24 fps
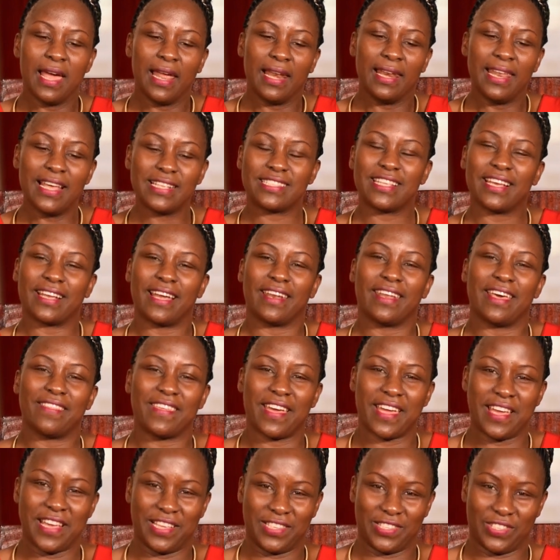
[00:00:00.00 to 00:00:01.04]
Let's take another
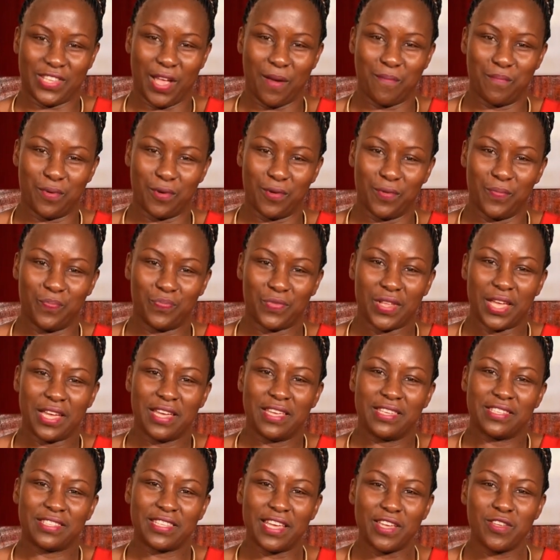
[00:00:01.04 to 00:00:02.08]
example.
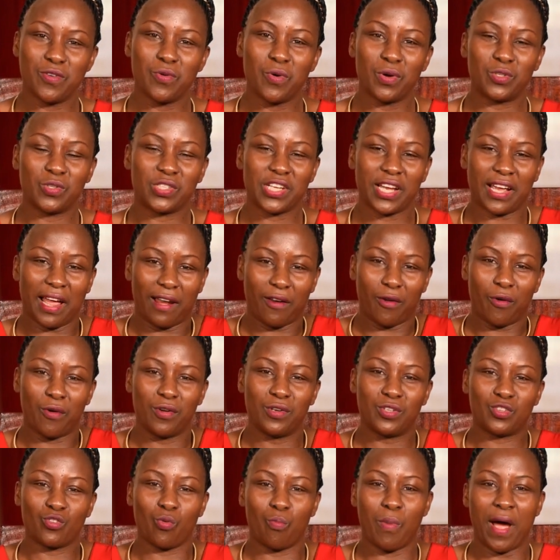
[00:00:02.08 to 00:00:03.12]
Say you want to take a
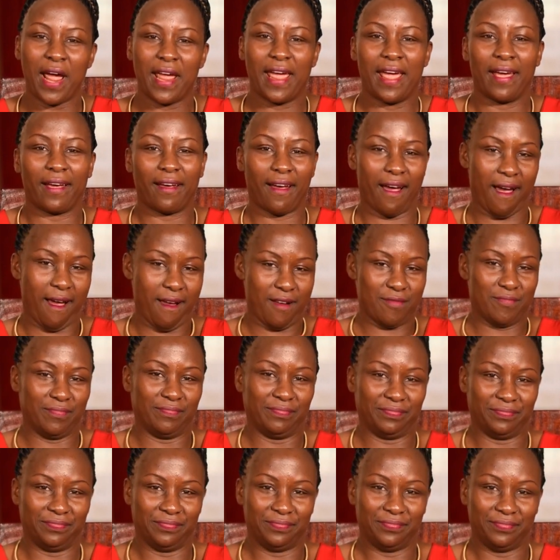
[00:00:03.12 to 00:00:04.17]
loan to buy a car.
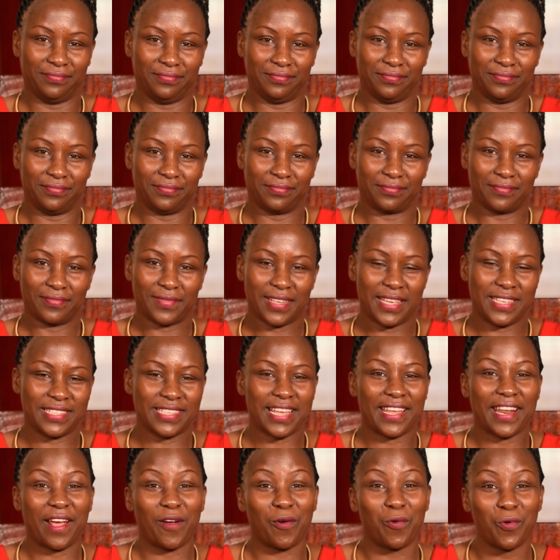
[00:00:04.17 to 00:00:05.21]
Is
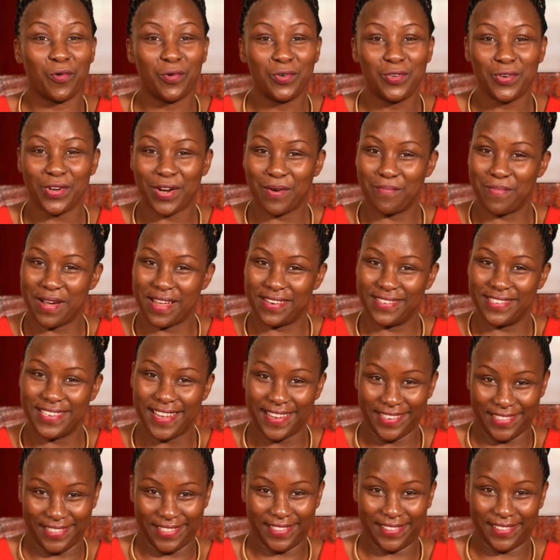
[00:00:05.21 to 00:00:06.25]
that a good or a bad
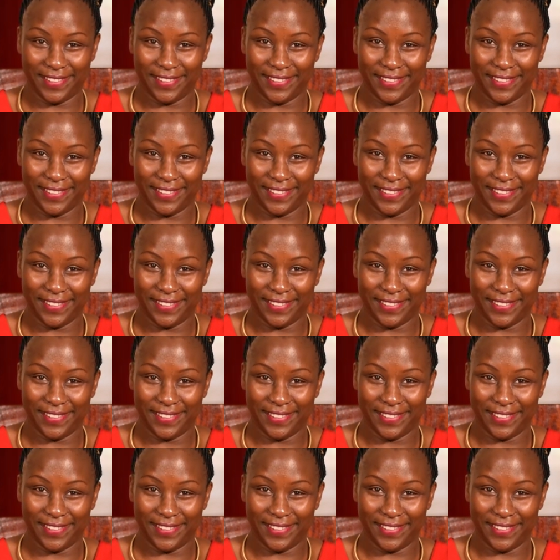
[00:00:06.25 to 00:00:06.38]
debt?